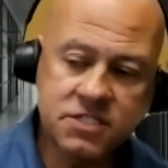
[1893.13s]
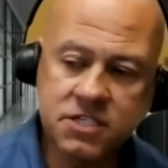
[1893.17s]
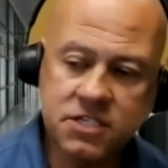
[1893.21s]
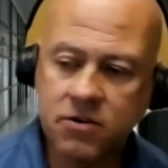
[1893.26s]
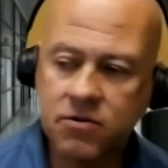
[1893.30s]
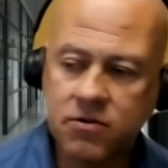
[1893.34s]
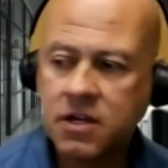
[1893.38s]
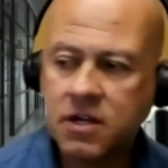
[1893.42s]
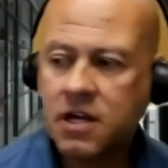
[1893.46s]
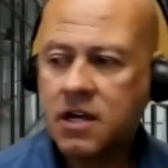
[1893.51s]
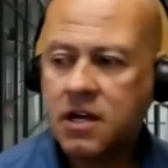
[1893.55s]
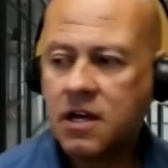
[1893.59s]

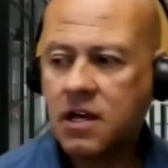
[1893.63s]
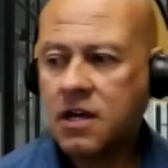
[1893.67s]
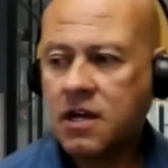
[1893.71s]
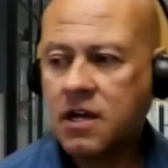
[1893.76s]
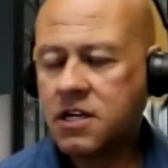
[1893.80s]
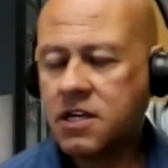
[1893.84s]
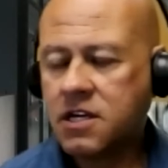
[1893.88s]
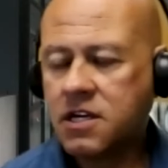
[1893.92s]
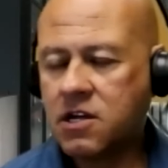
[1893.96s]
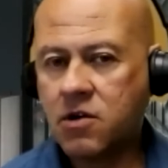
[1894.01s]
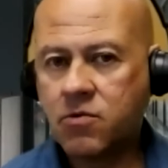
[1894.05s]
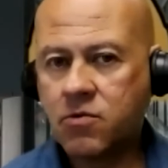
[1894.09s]
So,
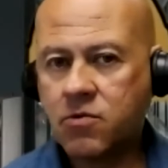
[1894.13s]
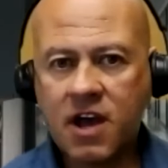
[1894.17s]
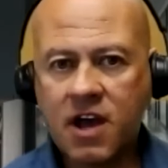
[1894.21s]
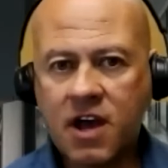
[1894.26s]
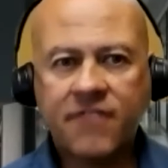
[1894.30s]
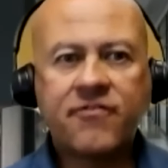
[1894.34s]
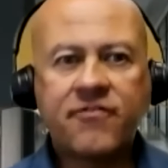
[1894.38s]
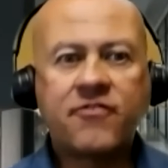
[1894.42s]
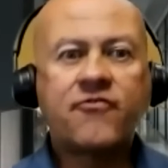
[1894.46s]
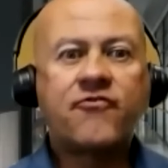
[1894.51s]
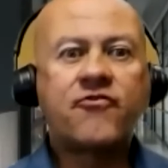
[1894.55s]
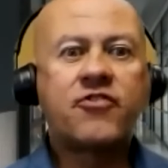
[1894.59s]
you know, we
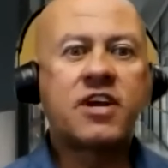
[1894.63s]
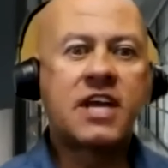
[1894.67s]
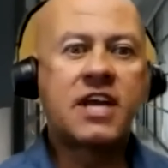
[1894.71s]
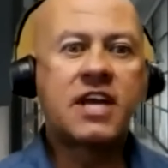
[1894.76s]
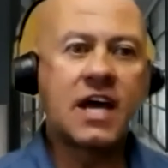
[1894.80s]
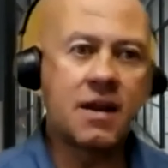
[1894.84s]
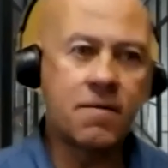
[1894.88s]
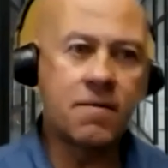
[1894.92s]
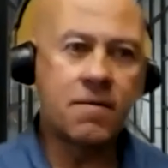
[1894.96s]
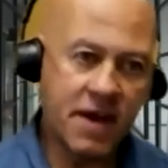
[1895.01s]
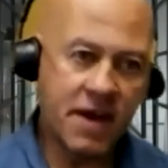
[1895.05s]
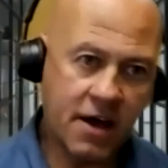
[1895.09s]
often
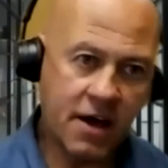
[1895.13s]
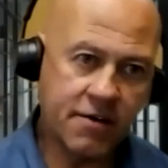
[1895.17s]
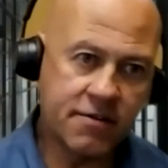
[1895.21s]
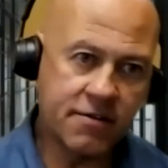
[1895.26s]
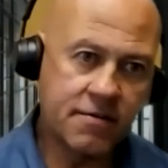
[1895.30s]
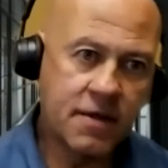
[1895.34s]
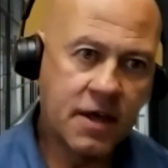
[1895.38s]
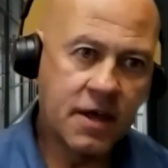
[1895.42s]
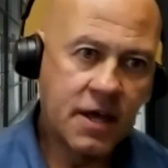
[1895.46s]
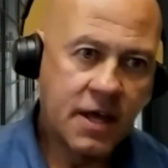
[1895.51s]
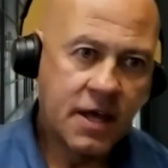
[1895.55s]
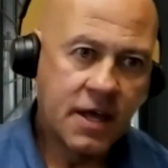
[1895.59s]
forget
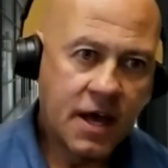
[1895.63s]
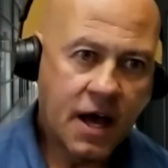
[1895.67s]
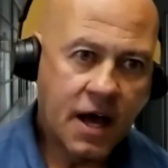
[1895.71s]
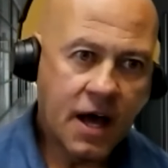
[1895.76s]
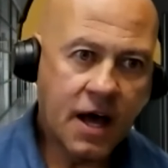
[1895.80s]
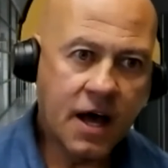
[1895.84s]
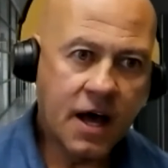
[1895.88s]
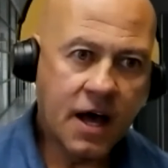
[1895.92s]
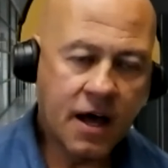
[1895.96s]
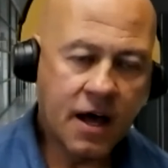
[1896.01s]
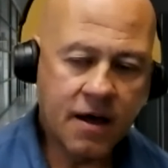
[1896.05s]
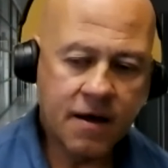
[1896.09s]
about
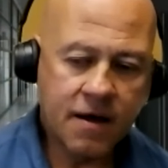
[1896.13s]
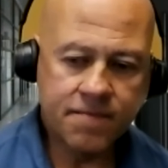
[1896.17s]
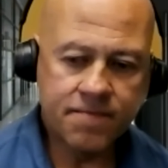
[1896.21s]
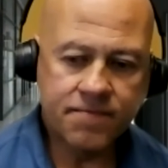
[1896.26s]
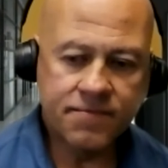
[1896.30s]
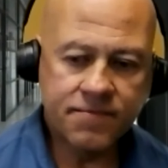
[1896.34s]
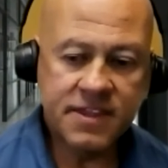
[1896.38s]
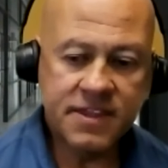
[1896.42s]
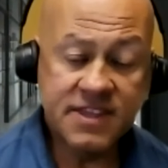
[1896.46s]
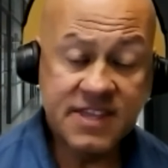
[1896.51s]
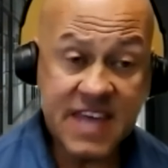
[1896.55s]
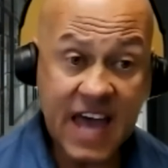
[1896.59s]

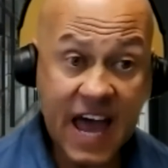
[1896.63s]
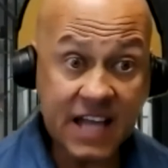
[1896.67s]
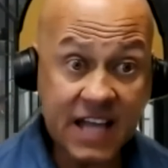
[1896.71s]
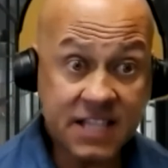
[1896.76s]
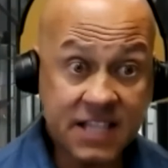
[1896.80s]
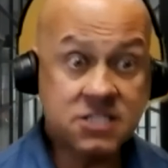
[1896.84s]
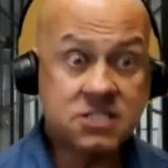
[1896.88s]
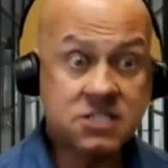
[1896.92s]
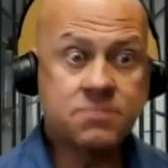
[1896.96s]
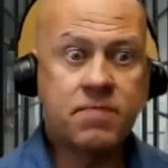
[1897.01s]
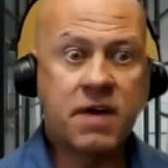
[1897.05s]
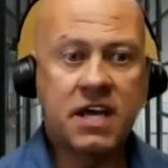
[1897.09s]

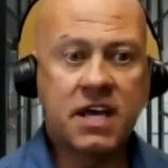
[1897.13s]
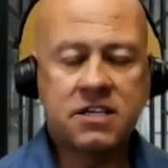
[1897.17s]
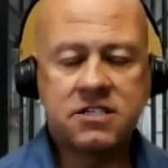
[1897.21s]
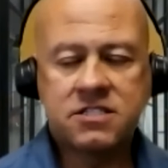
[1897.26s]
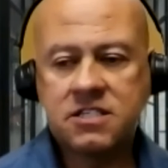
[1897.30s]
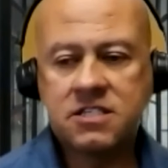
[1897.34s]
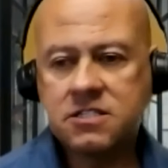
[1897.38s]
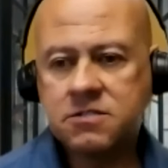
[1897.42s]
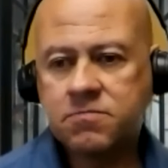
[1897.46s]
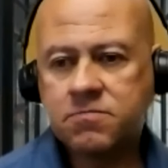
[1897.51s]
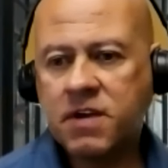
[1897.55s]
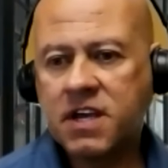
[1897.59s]
that
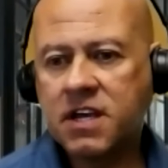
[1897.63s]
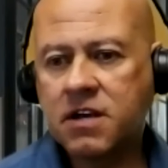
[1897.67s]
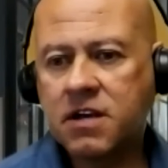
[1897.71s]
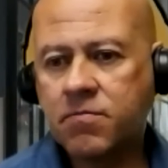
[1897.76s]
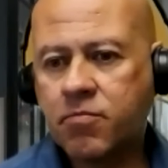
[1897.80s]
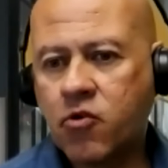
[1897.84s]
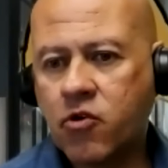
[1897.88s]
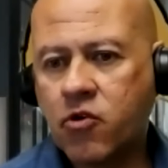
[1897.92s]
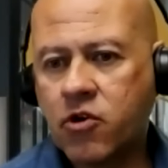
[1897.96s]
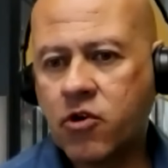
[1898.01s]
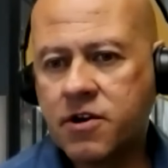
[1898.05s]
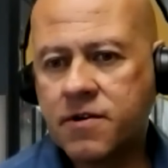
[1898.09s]
space as being
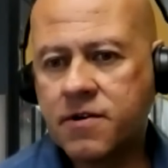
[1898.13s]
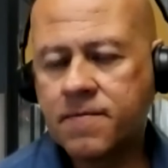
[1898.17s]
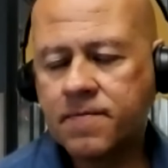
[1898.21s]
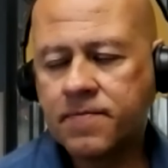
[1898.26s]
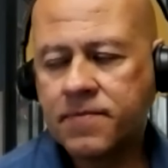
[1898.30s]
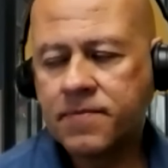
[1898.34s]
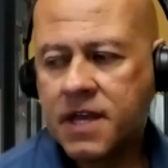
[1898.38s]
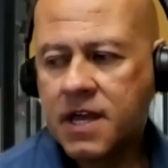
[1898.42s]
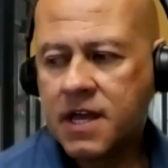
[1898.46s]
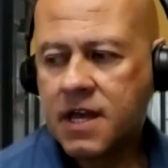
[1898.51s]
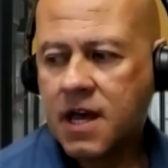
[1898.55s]
important.